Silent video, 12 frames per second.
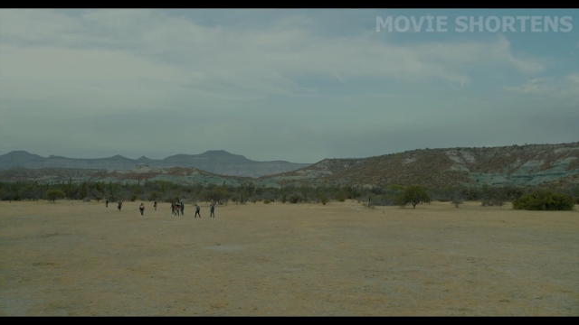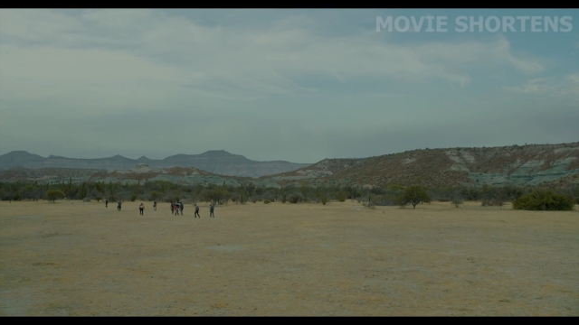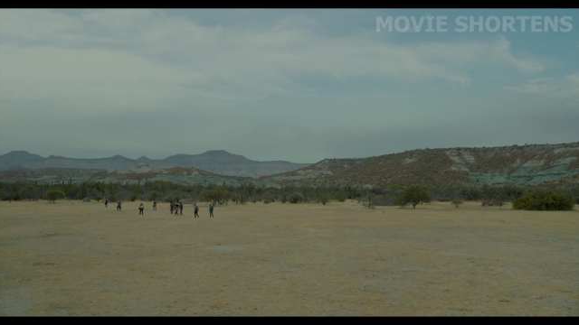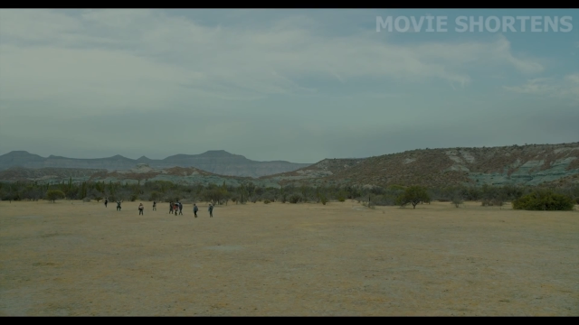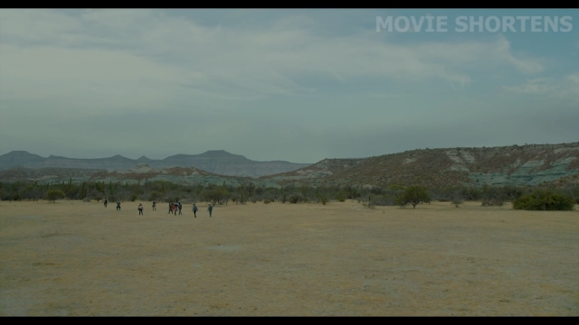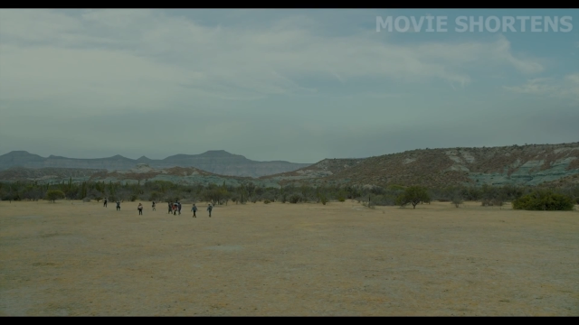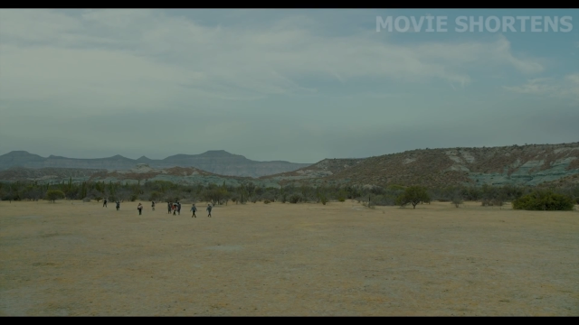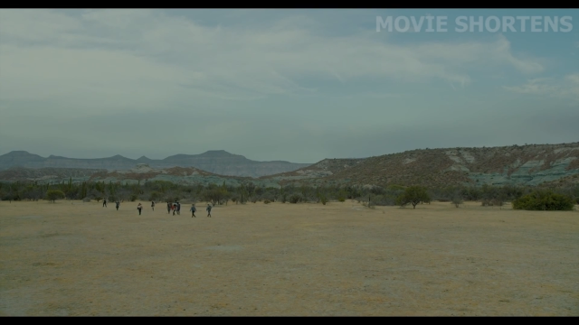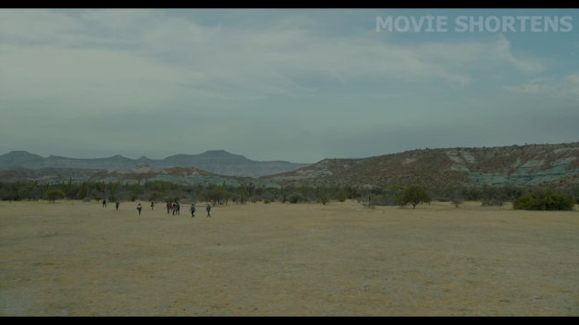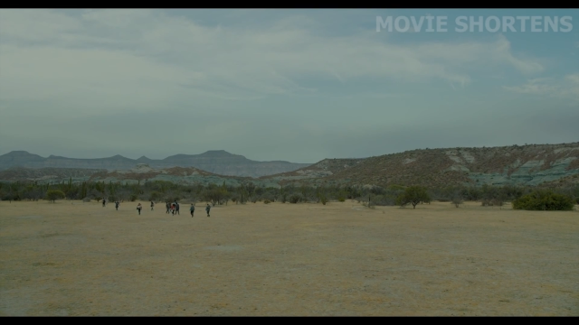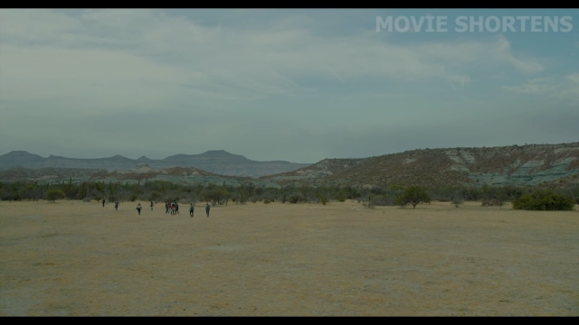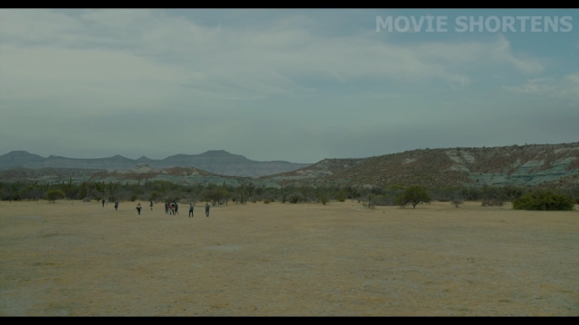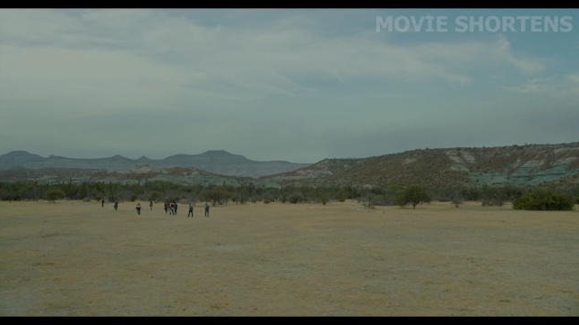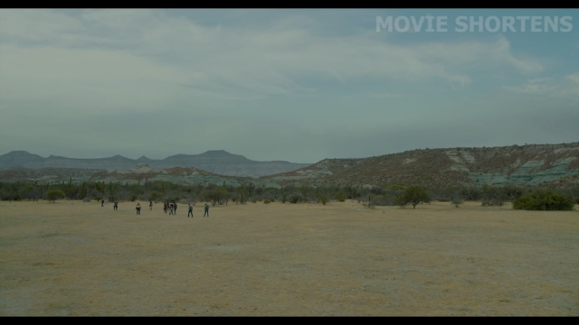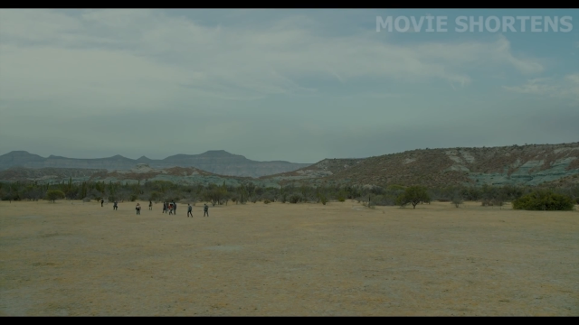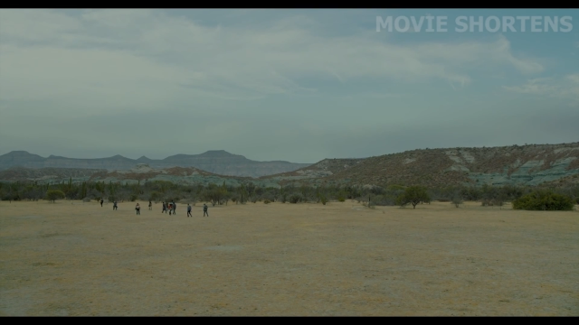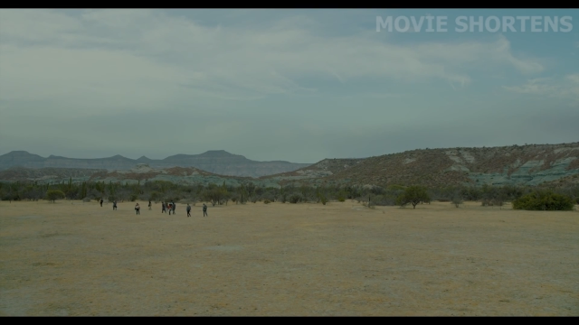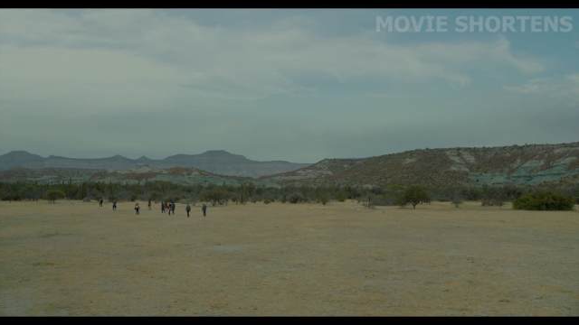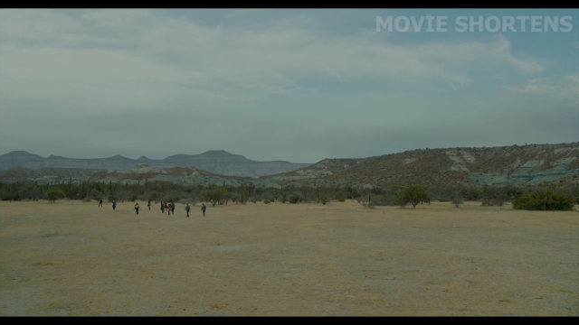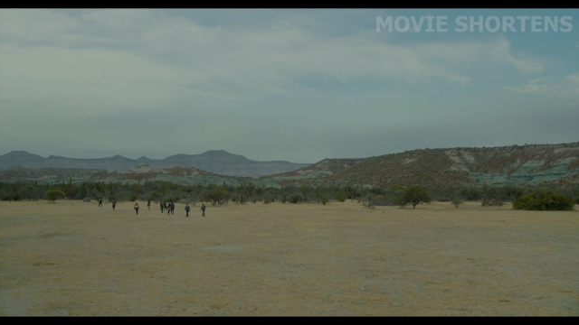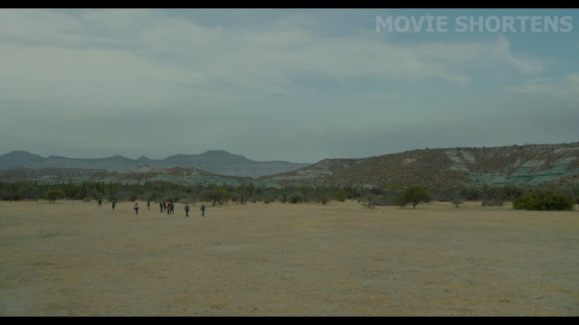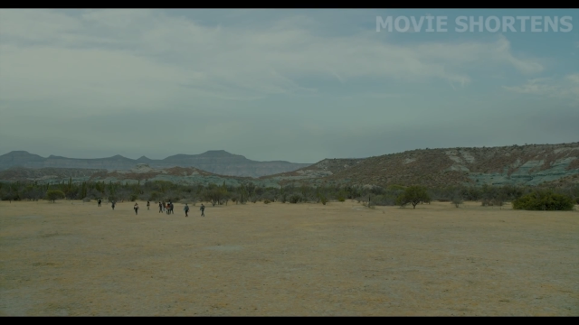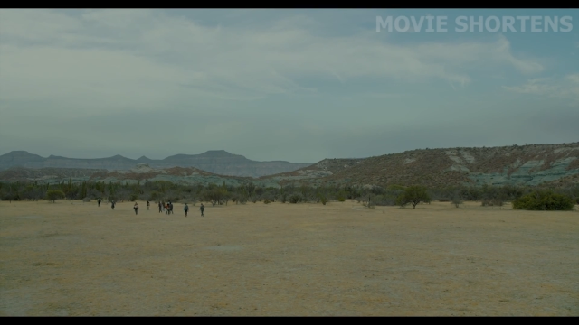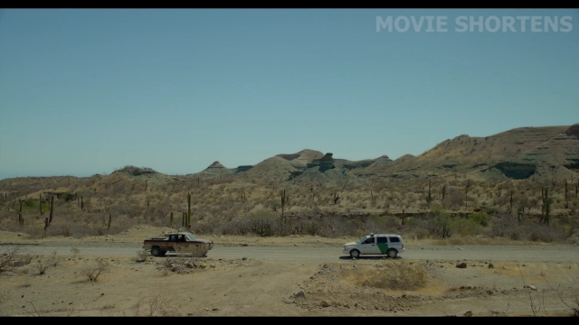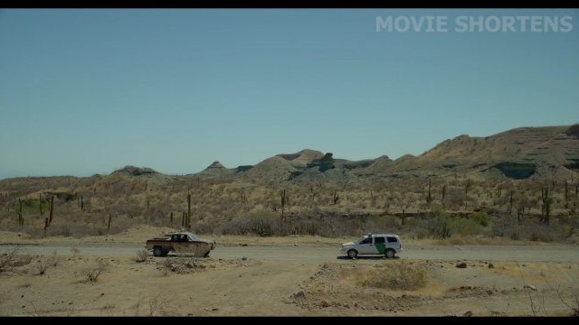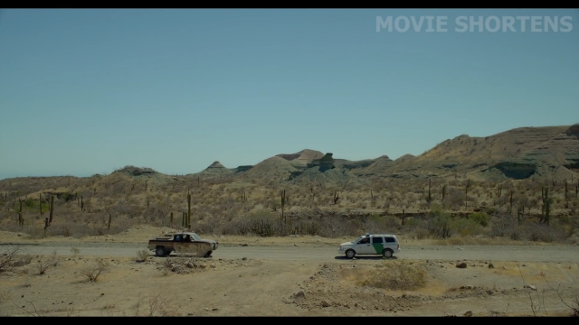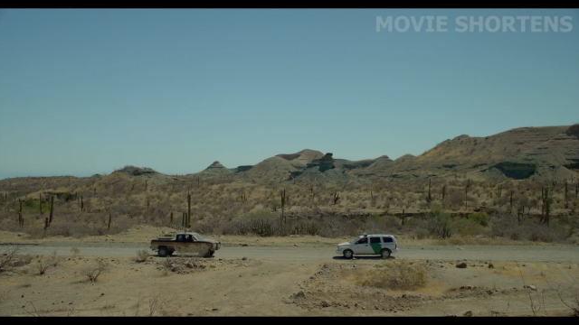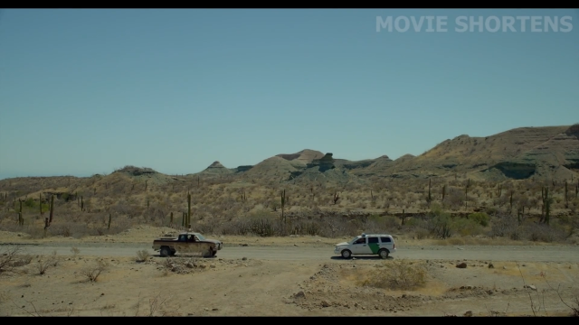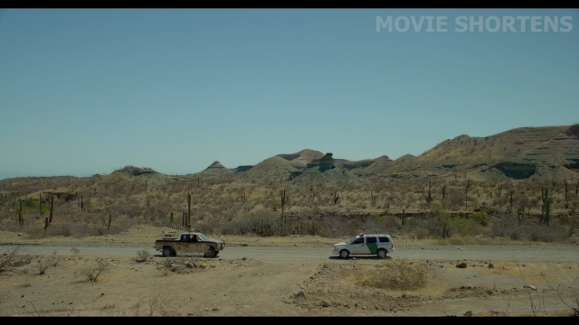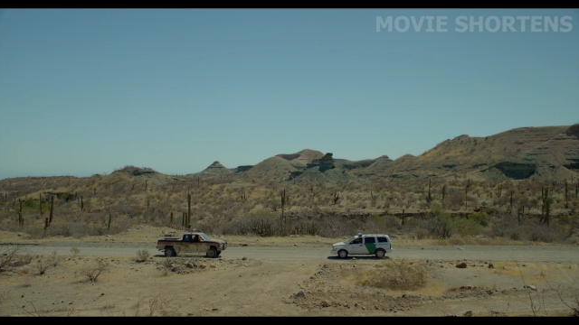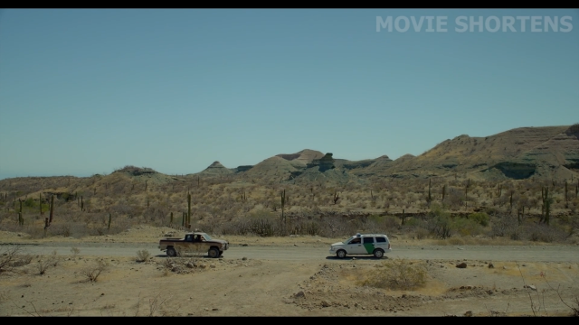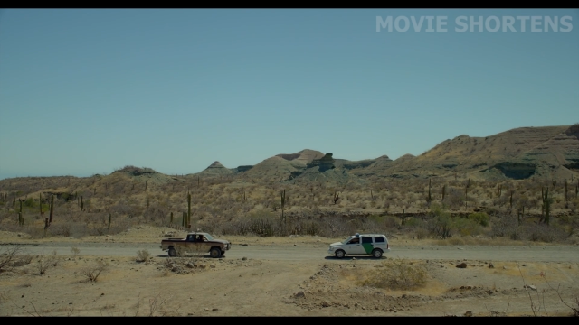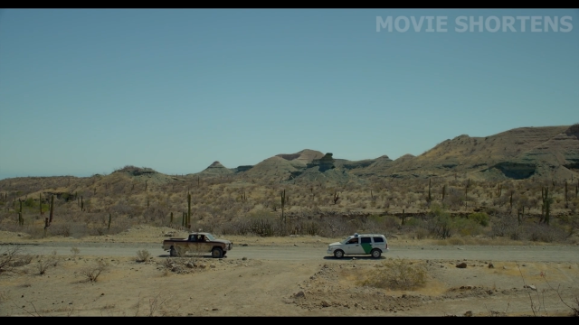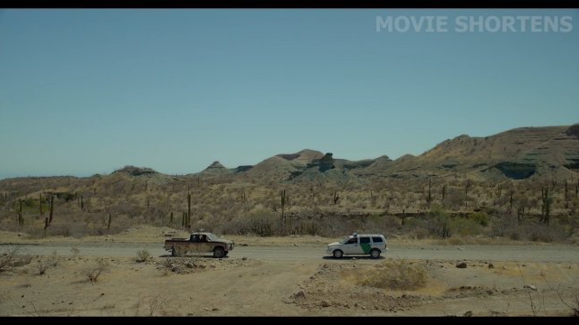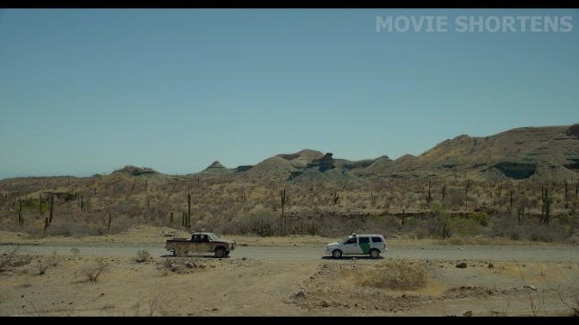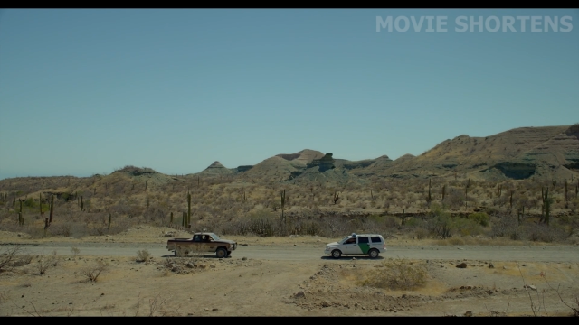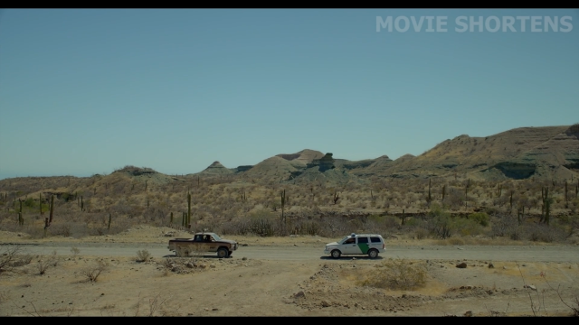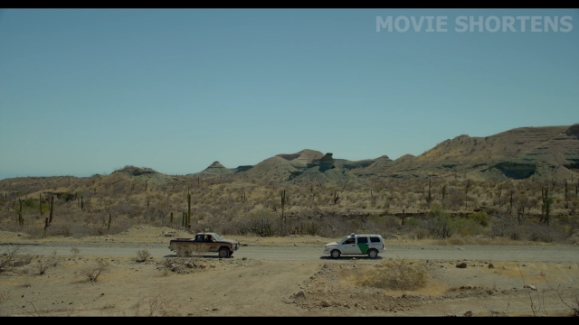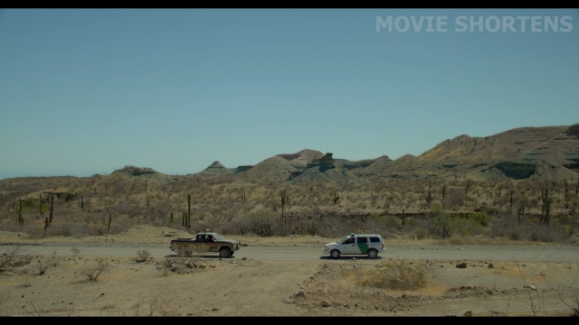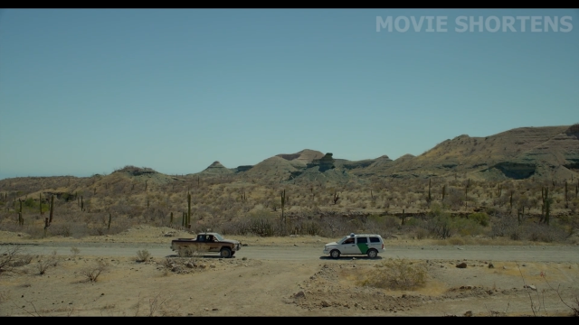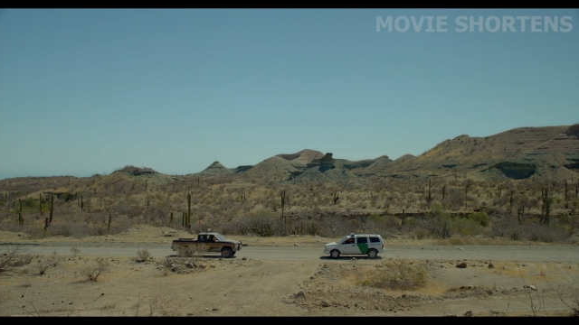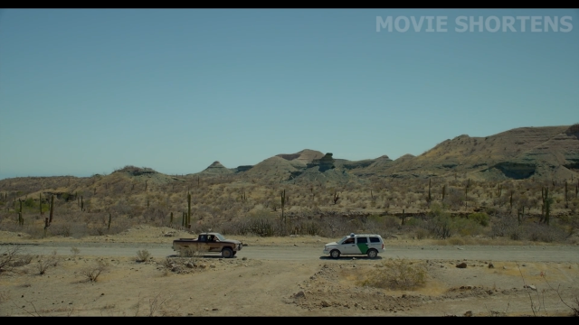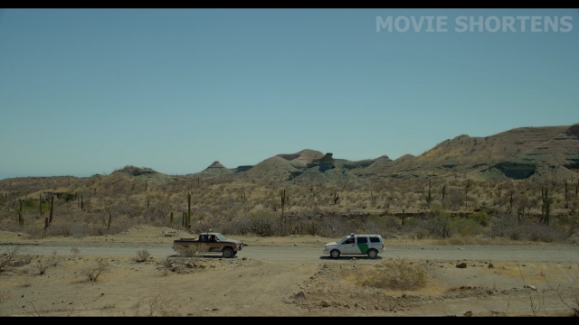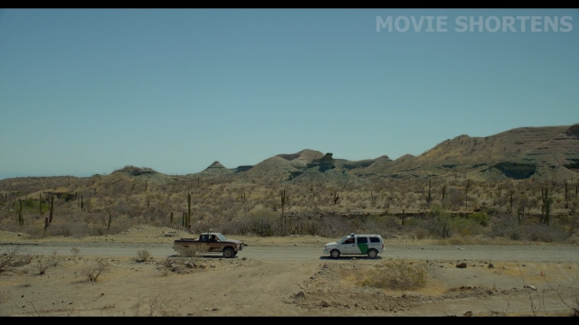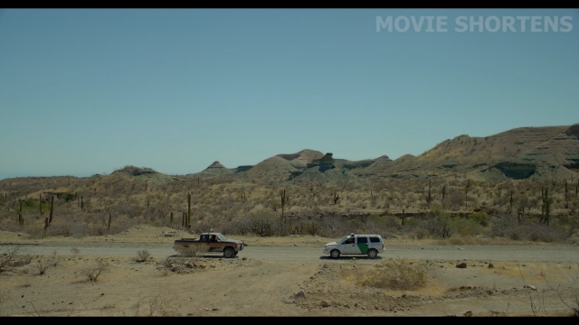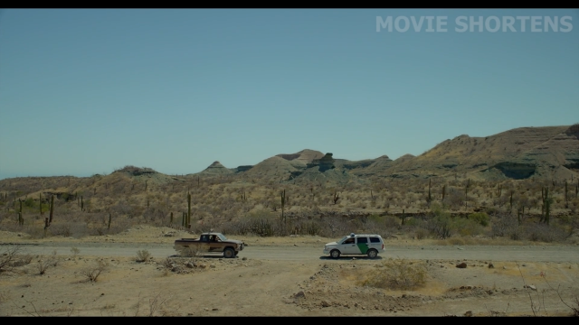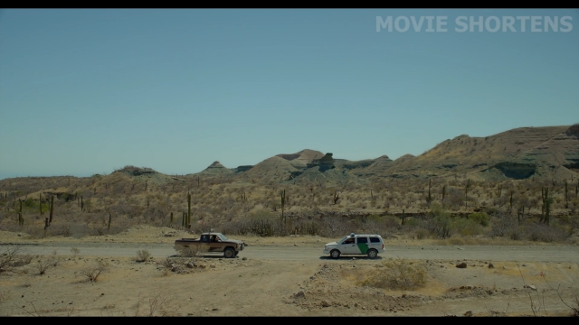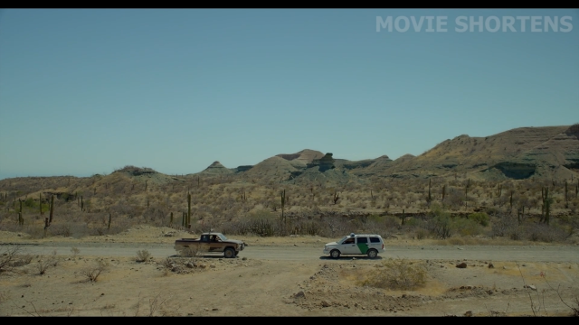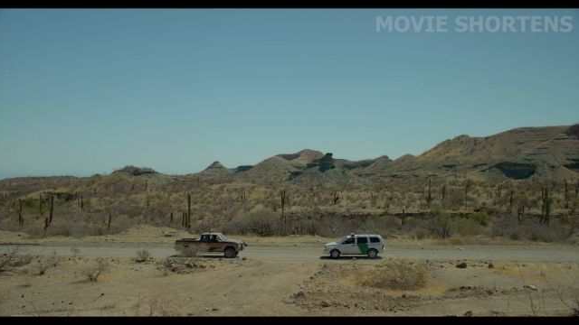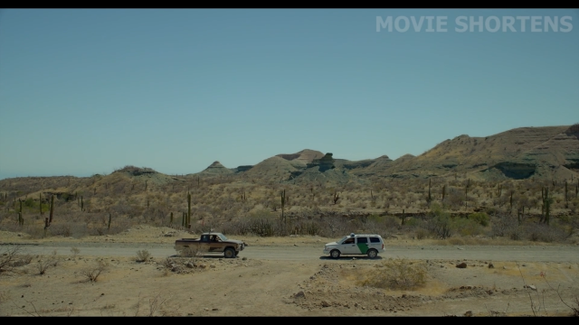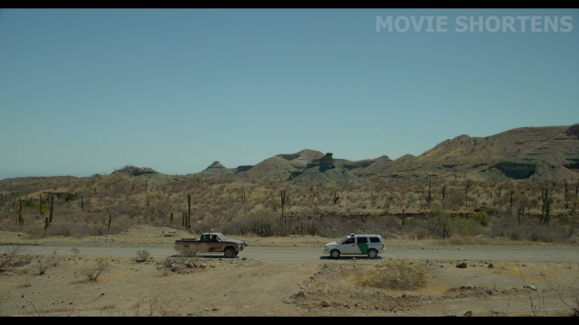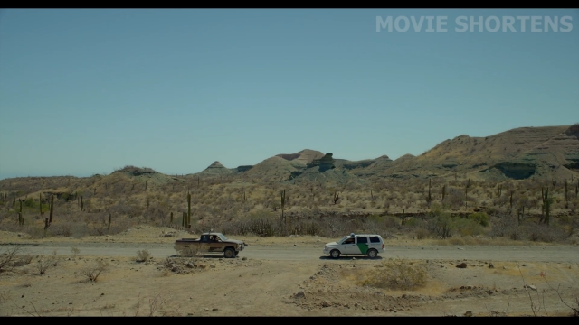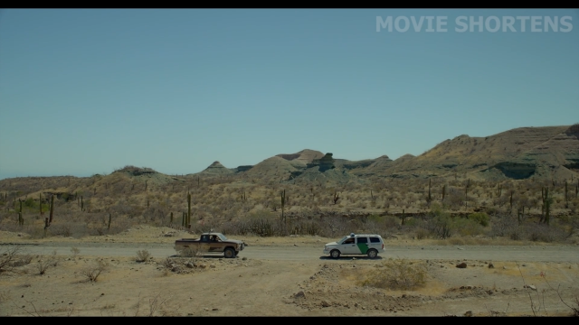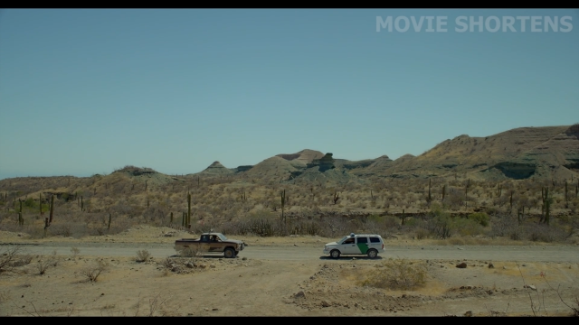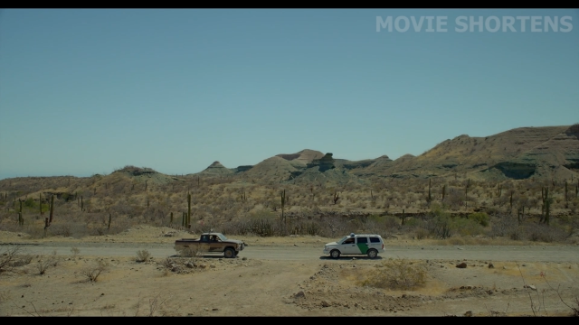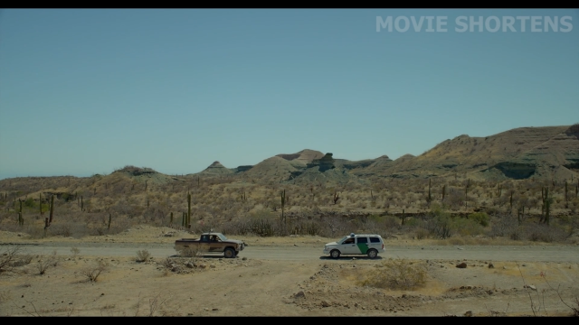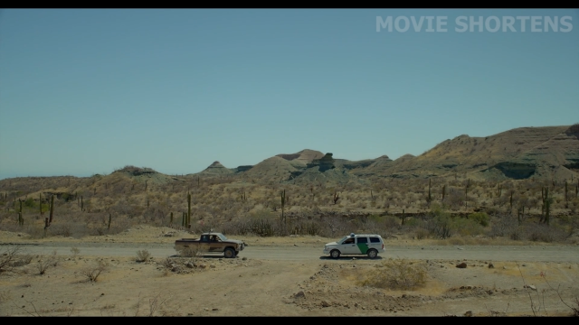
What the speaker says: No face is visible, so there are no lips to read.